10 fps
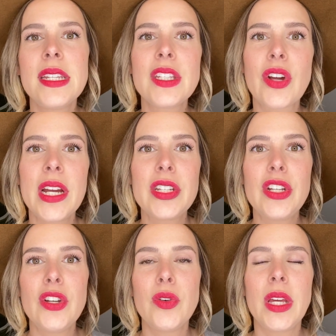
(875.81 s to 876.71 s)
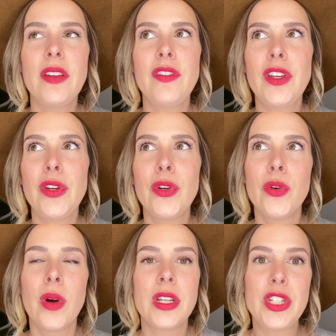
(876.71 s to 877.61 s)
is great too if
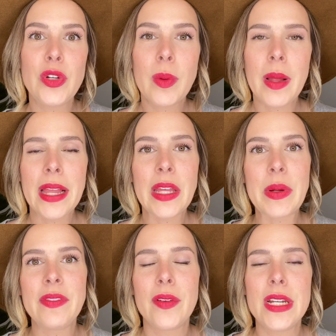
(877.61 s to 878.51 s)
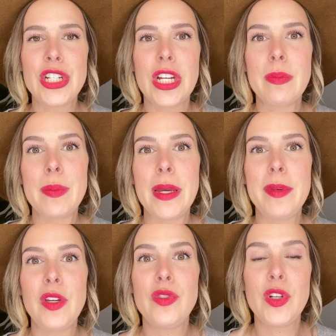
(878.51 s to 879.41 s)
you do apply liquid foundation, but maybe
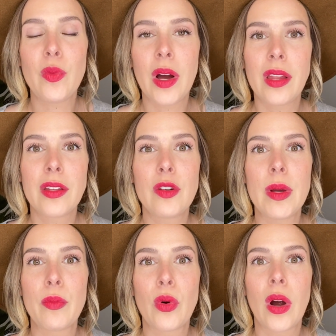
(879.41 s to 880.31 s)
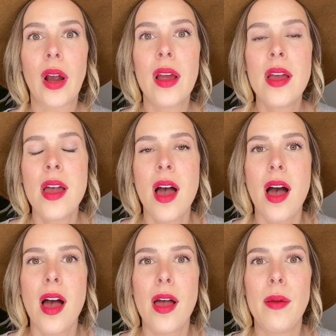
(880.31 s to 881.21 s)
you do want a little bit more
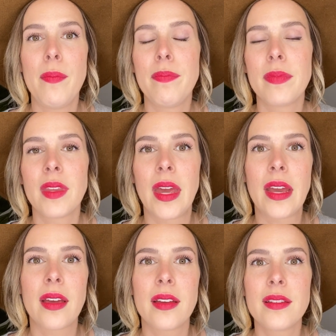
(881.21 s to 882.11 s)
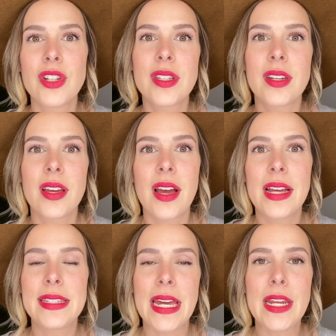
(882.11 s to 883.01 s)
like just
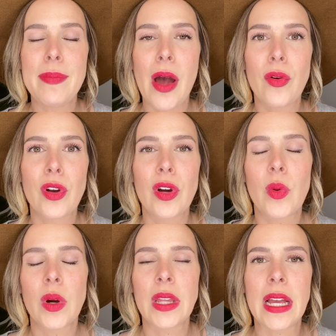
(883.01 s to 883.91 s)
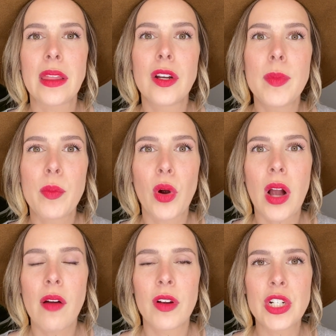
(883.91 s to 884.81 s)
a setting powder or like a little bit more
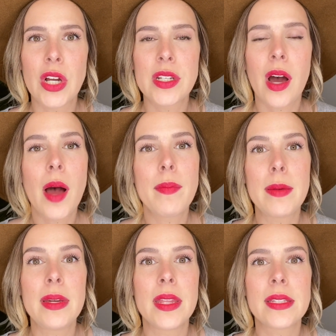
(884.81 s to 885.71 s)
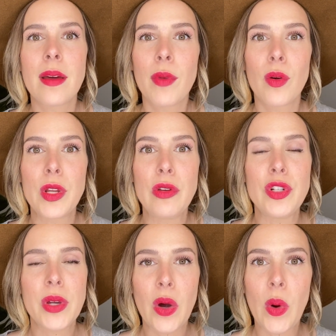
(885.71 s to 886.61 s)
coverage on top. Maybe in the summer when you
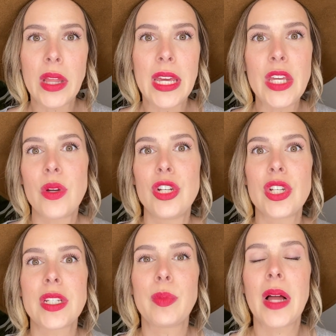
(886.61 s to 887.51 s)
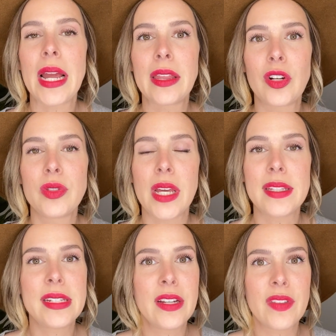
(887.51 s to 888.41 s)
do get oily, you can just apply a little
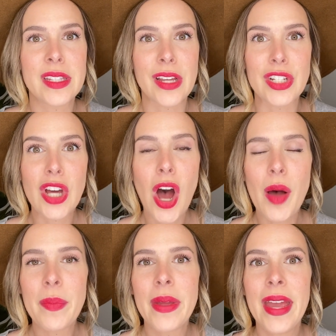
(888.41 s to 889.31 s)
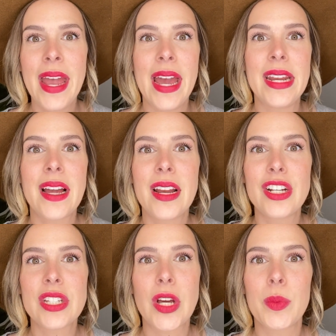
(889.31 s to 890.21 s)
dusting of this on top, and it kind of
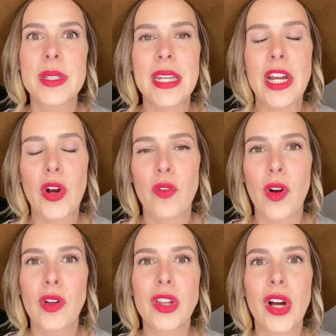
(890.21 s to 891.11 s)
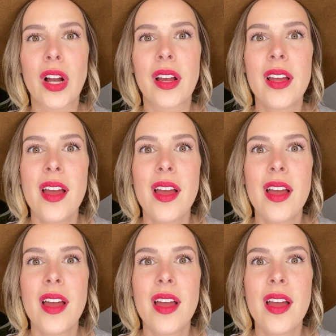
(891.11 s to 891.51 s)
just helps set your overall look